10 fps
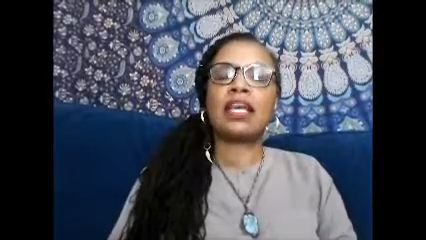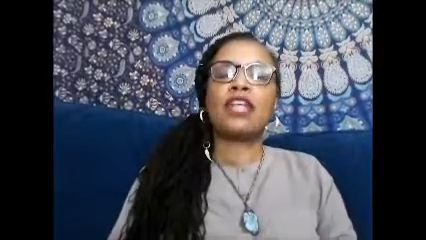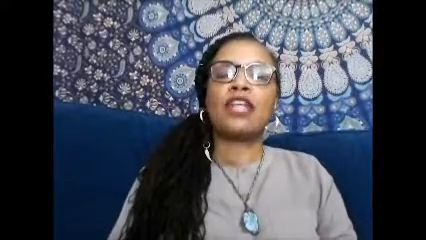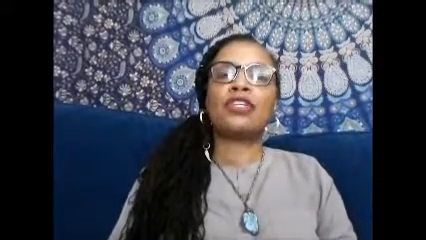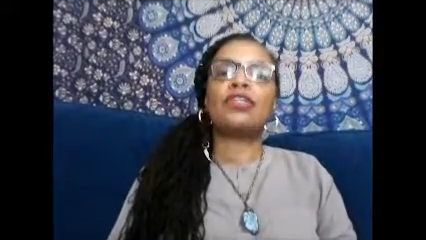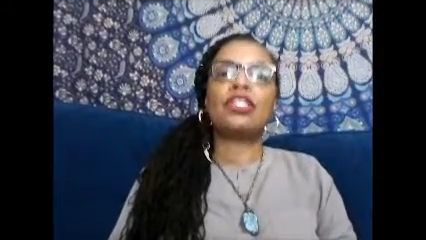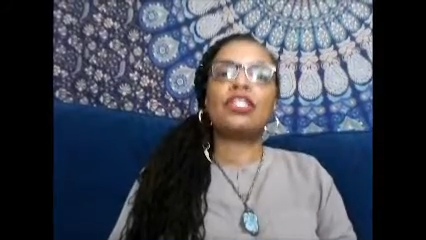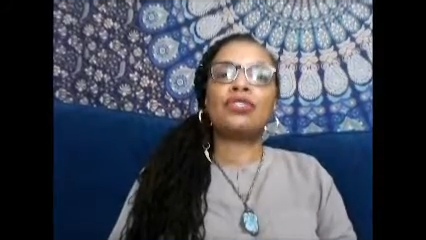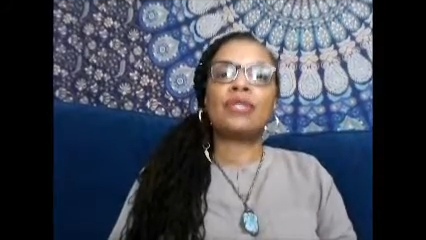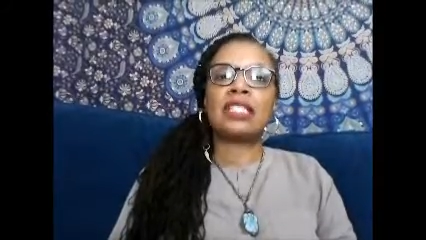you can
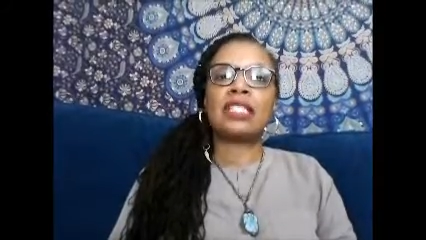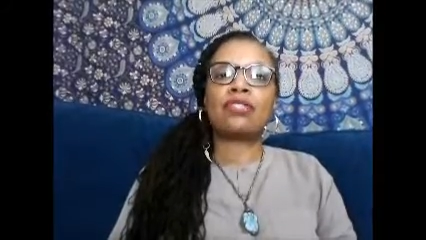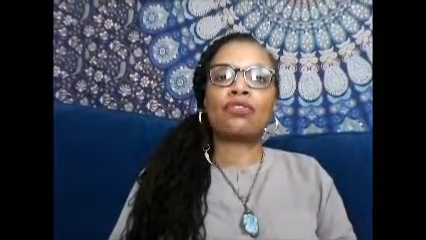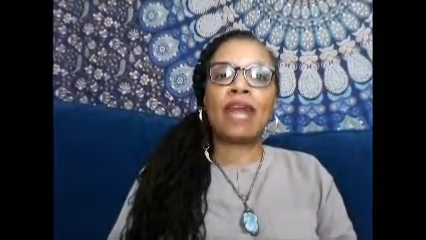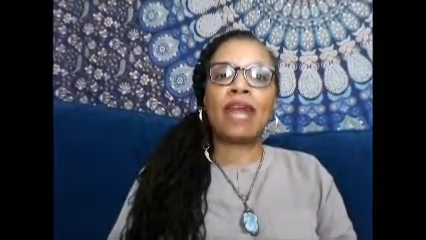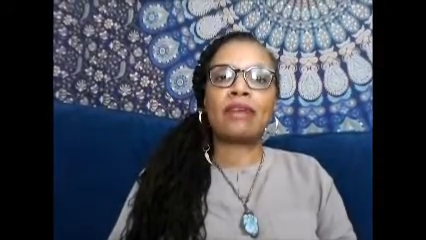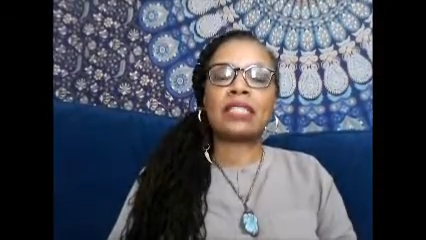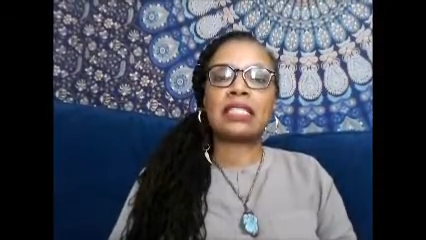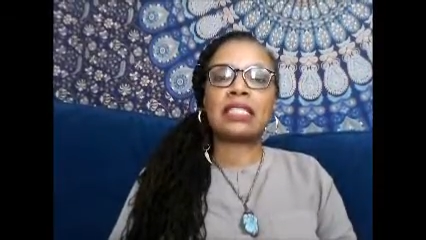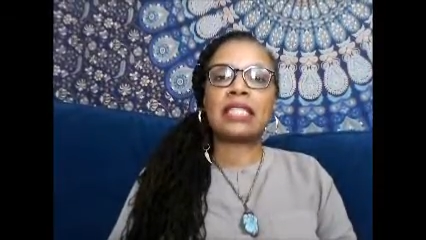use these
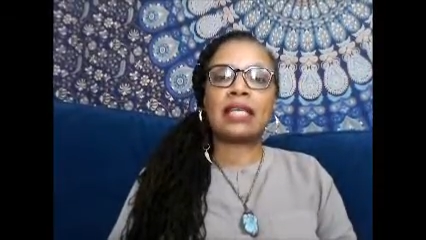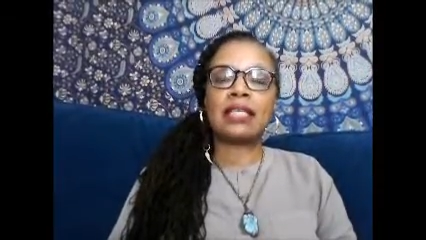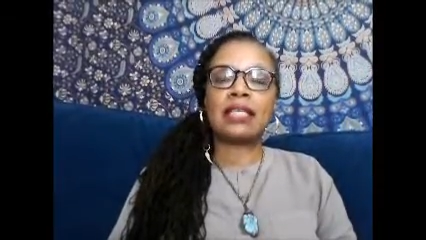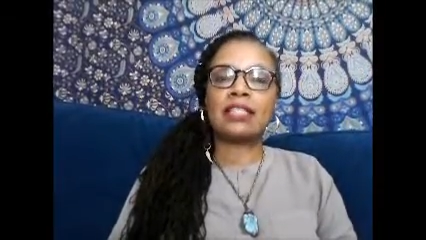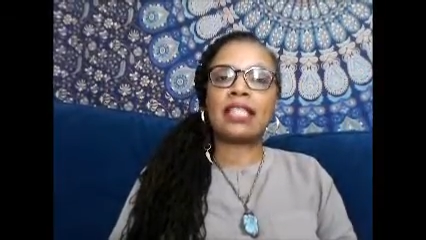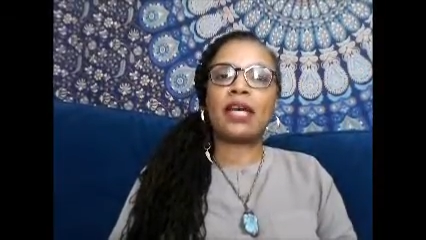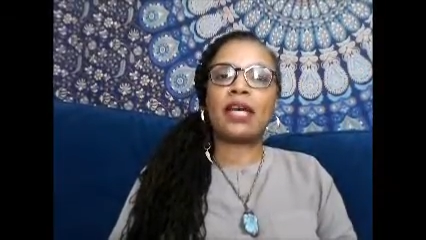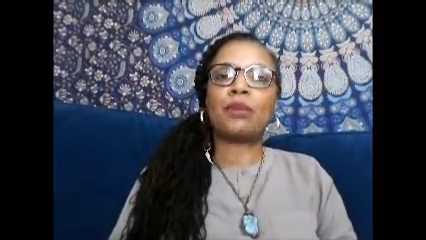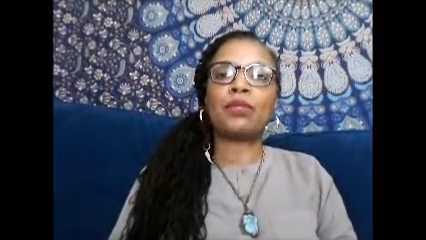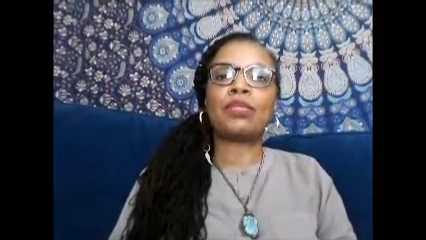grounding techniques to
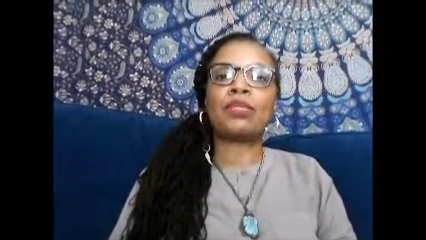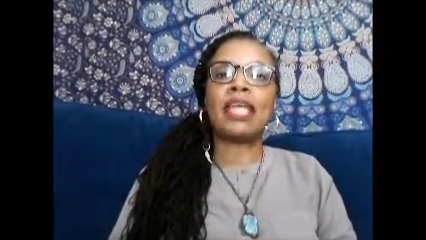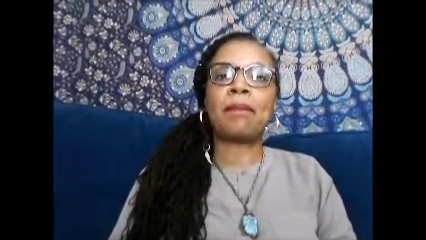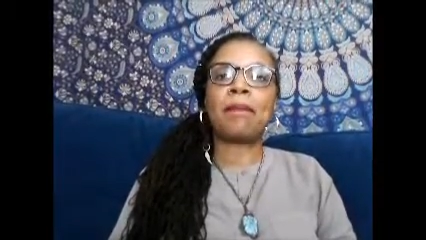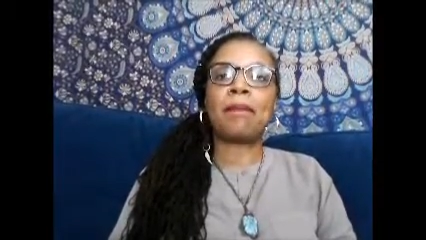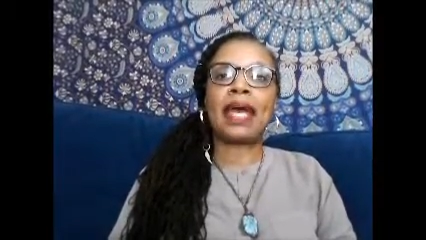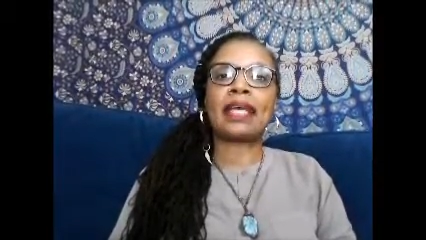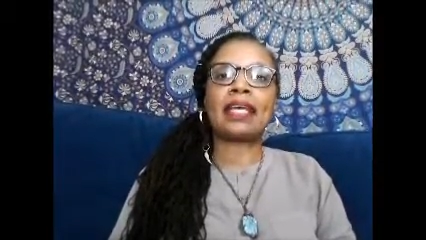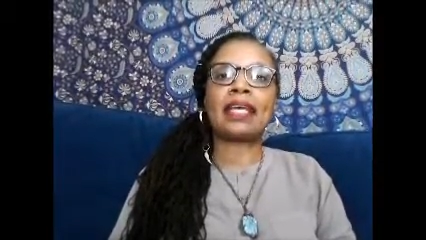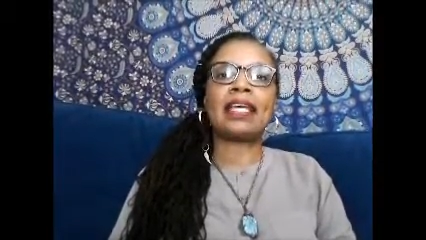help you get back
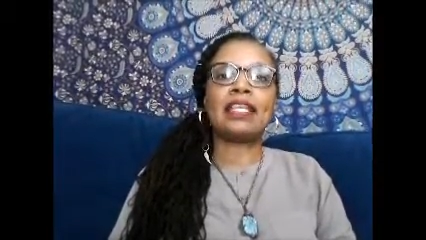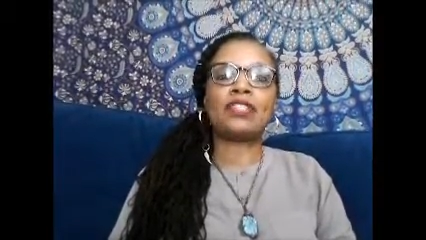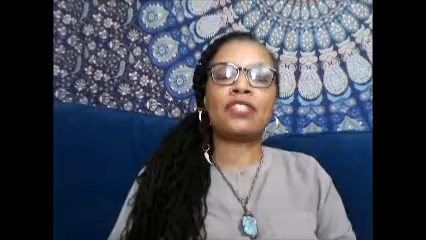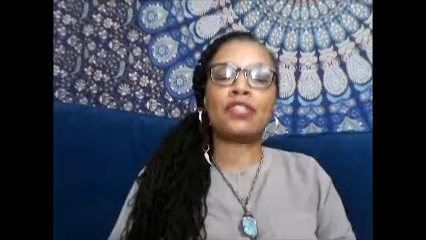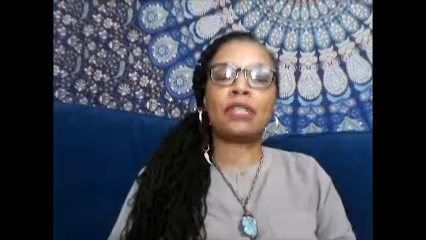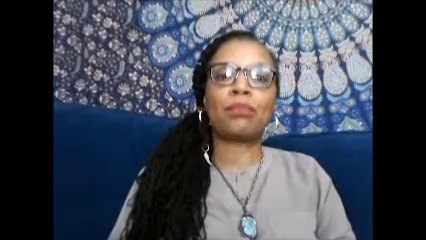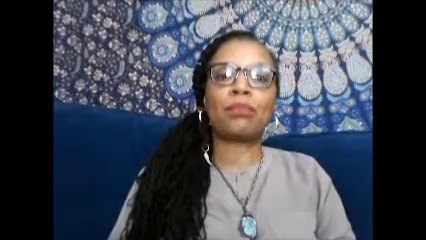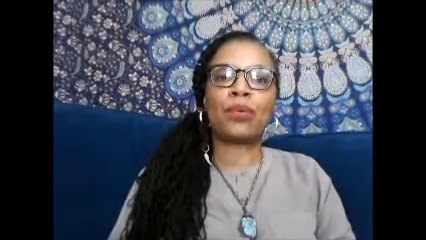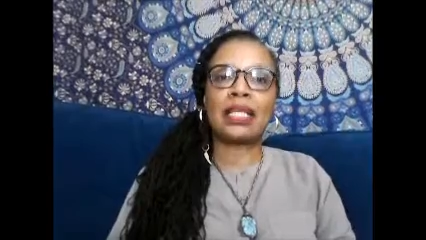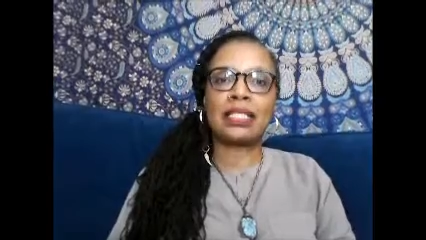into the
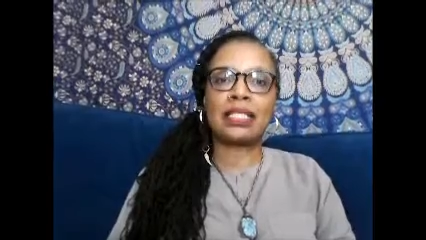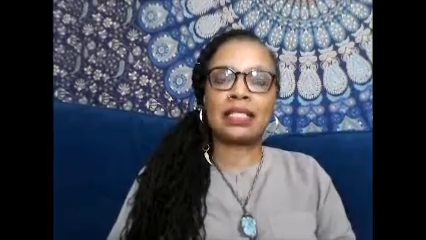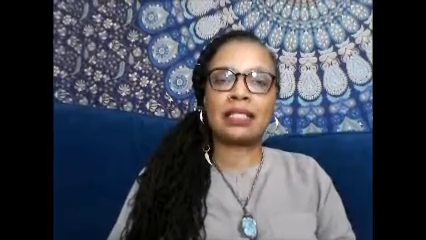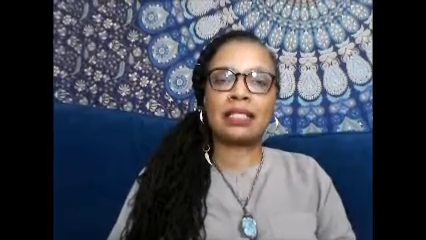present